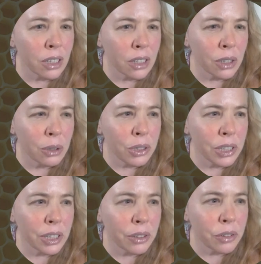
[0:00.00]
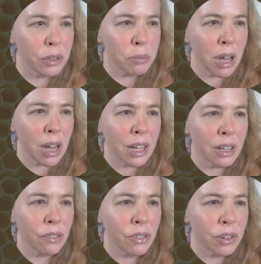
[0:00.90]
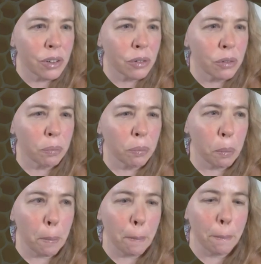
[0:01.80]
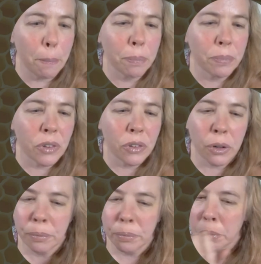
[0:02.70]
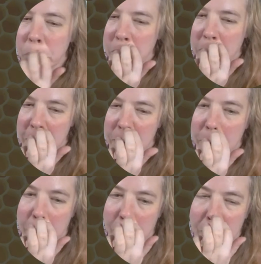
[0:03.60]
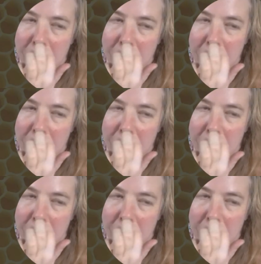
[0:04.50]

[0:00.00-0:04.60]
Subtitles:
go check out some hives. So today we're going to be